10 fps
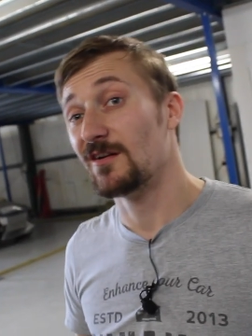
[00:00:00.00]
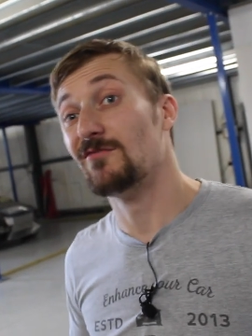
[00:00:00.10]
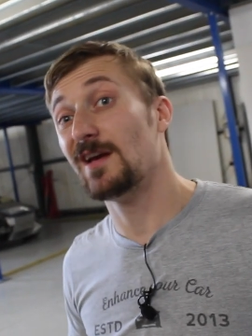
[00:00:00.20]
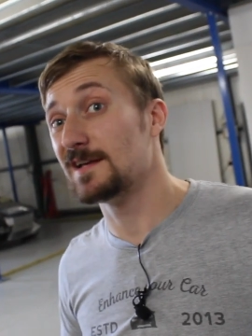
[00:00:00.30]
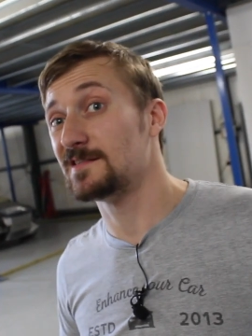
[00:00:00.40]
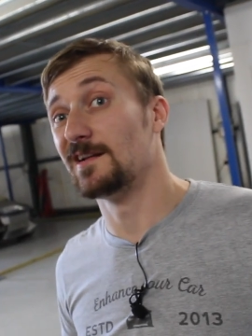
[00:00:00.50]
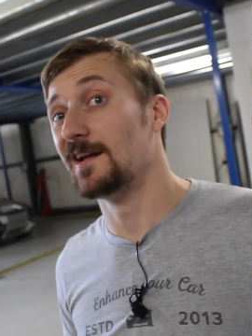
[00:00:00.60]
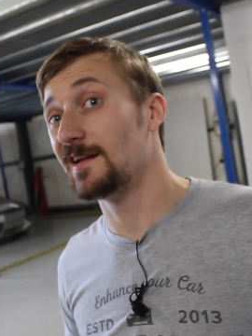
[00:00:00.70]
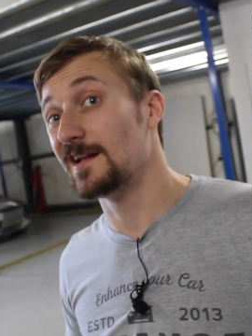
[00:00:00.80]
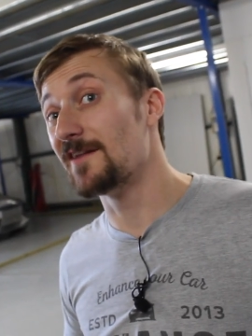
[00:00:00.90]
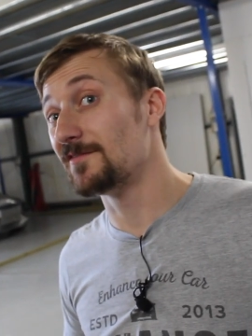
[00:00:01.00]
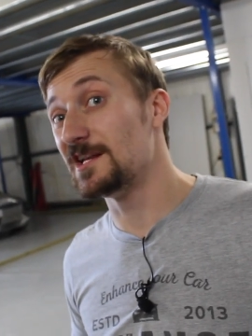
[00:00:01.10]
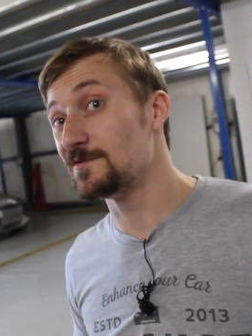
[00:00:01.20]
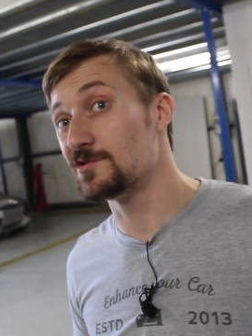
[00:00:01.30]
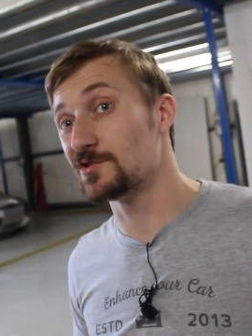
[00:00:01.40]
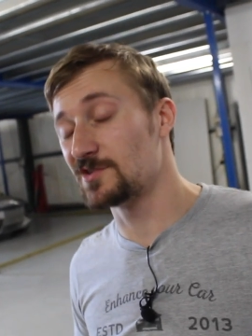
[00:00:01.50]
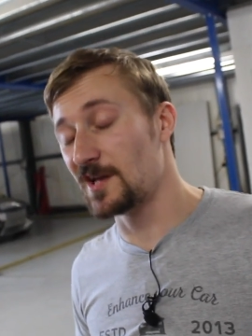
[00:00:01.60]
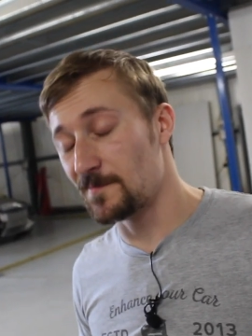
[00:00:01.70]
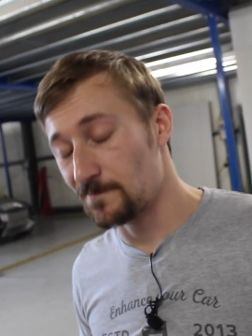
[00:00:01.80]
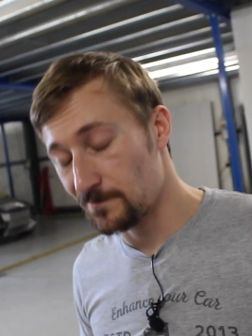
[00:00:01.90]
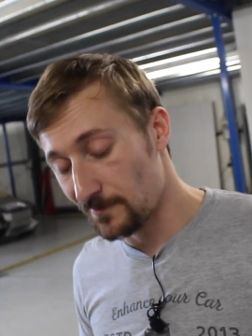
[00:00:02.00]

realistically, you never need to adjust it.